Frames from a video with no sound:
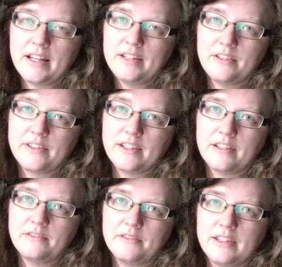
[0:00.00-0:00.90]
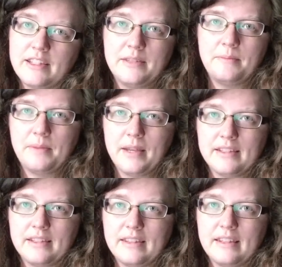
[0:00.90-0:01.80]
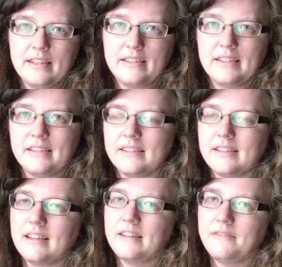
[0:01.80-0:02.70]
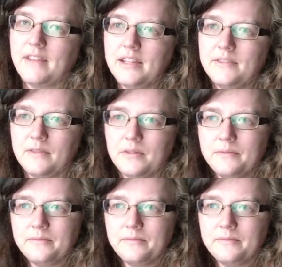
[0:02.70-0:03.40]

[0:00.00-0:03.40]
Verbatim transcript: yourself to these basic things inside fast food,